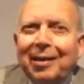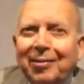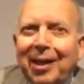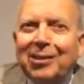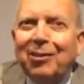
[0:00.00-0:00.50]

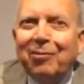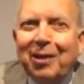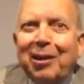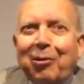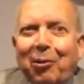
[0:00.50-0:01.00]
It takes a
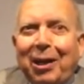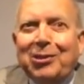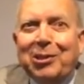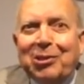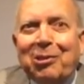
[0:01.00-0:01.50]
very
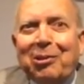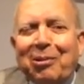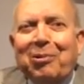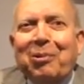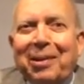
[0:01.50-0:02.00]
courageous
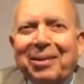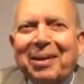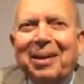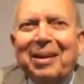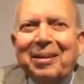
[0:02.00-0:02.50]
ruler
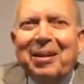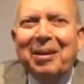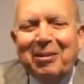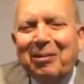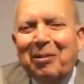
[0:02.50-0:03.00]

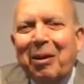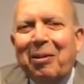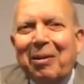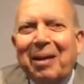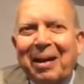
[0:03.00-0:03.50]

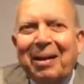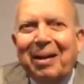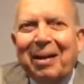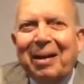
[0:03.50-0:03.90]
or a